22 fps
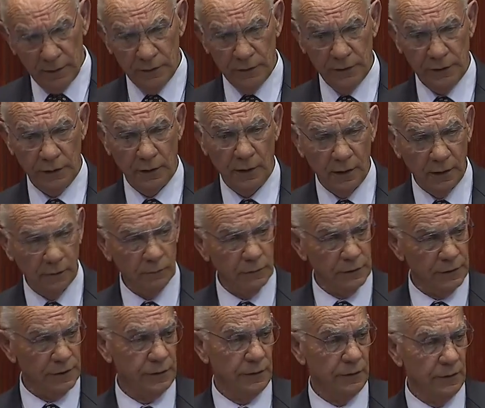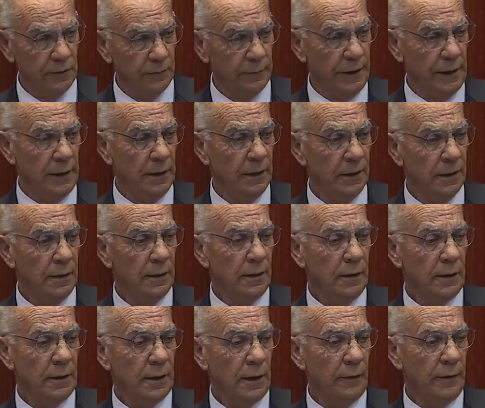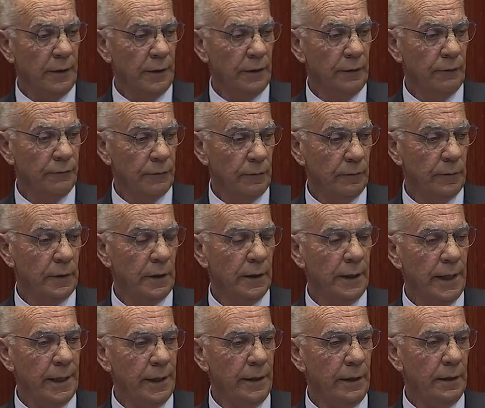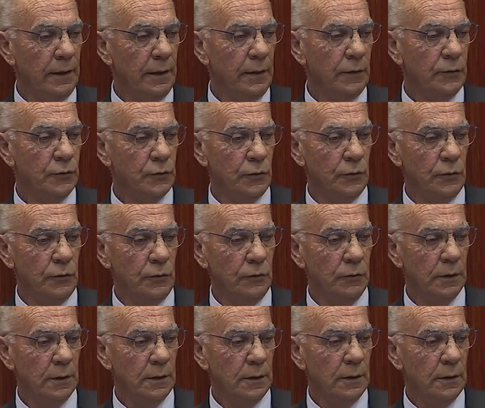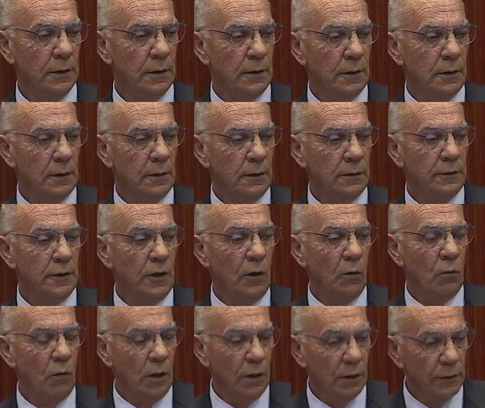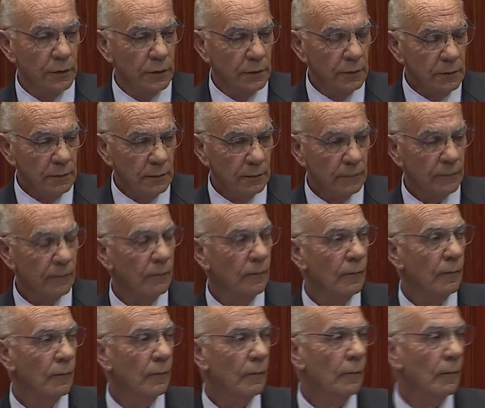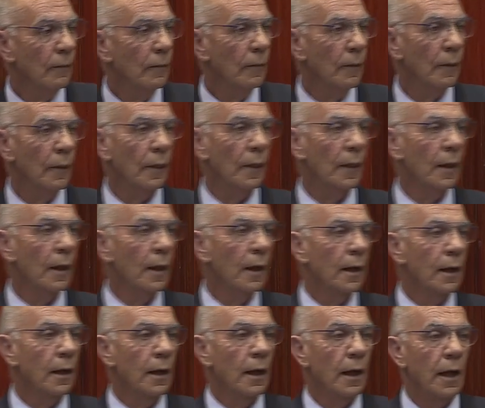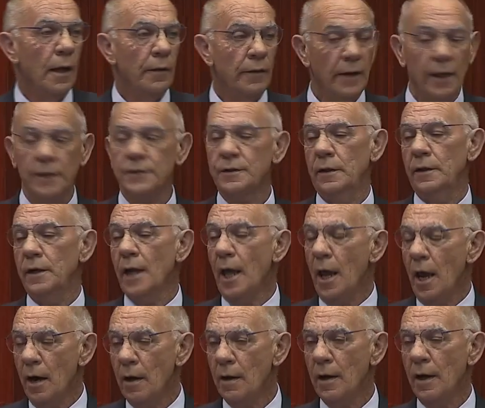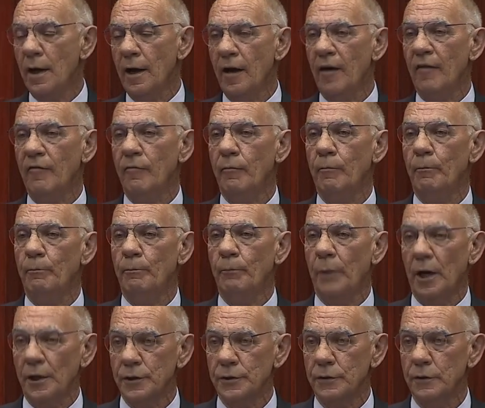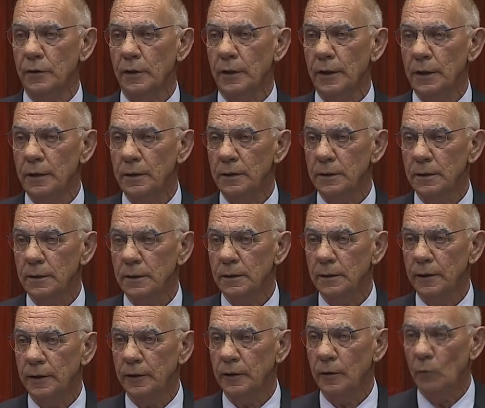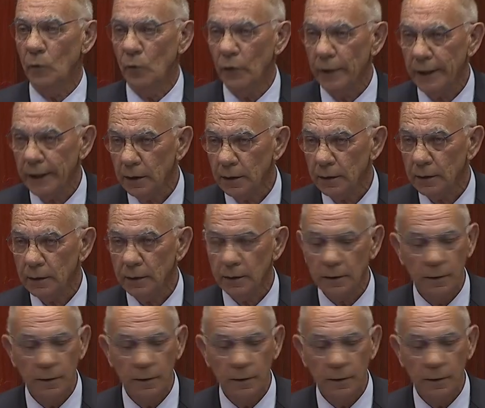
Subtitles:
child will soon be going from Killarney to Dalwallinu, and that's an hour and a half bus ride in the morning